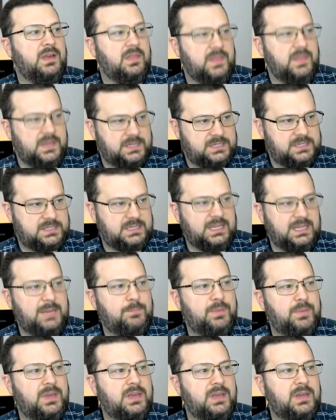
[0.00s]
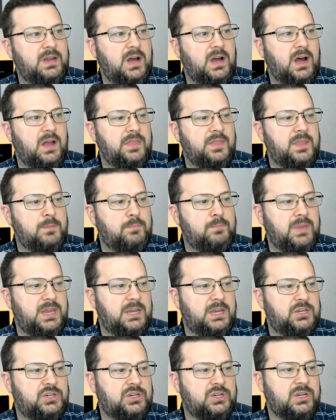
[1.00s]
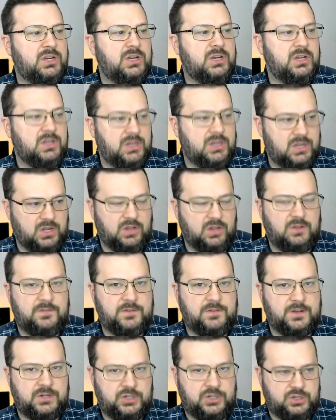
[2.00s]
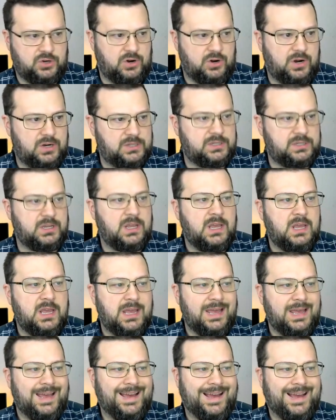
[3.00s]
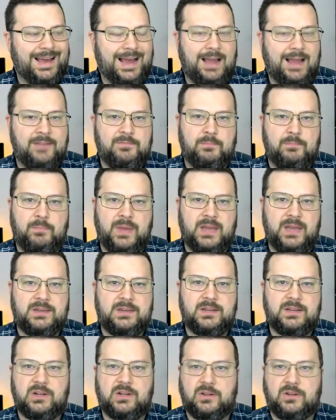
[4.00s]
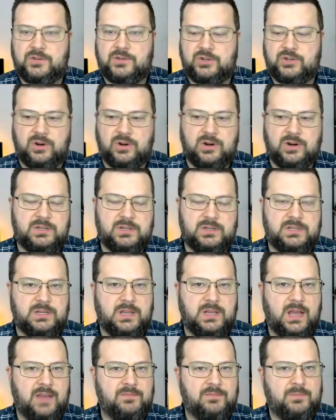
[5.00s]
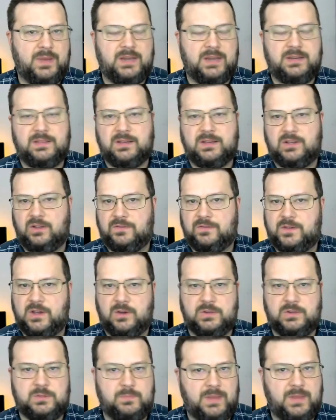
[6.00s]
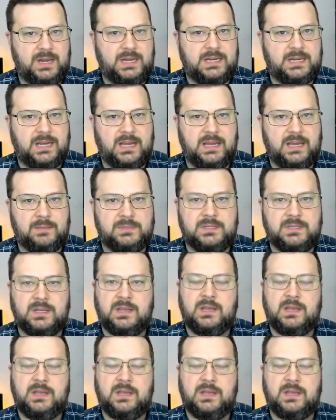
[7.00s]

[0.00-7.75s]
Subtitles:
The Sleep Inn on the Beach, Gulf Shores. I've been to Gulf Shores. I've been to the Gulf Coast many times.